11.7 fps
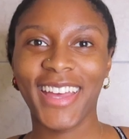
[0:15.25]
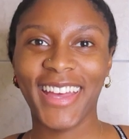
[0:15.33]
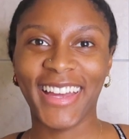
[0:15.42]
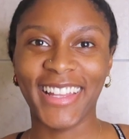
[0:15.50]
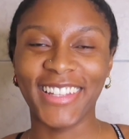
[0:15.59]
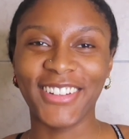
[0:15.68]

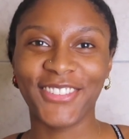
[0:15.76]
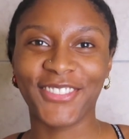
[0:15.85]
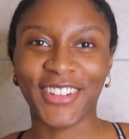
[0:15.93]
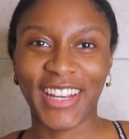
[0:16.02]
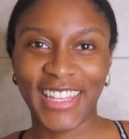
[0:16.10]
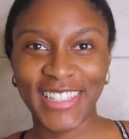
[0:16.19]
Hello
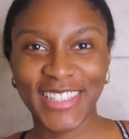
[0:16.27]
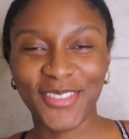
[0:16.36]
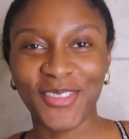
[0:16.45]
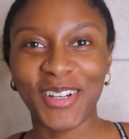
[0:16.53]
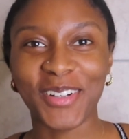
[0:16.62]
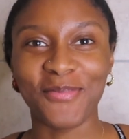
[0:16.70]
friends,
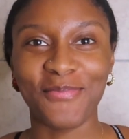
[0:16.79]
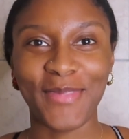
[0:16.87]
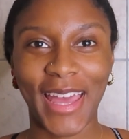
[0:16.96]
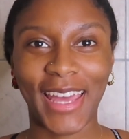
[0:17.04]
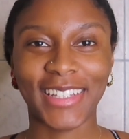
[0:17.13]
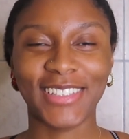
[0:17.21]
welcome
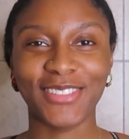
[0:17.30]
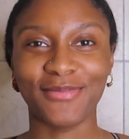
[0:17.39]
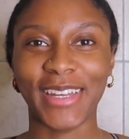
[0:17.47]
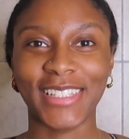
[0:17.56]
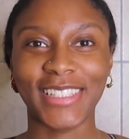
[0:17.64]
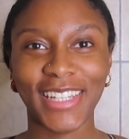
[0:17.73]
back to
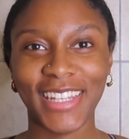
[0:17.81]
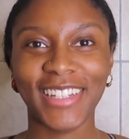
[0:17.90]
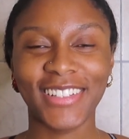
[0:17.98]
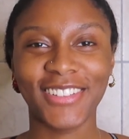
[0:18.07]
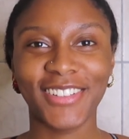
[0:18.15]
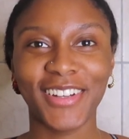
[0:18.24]
my
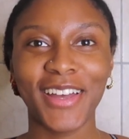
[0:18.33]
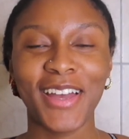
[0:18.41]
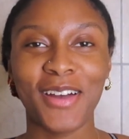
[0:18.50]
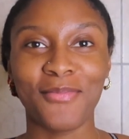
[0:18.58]
channel.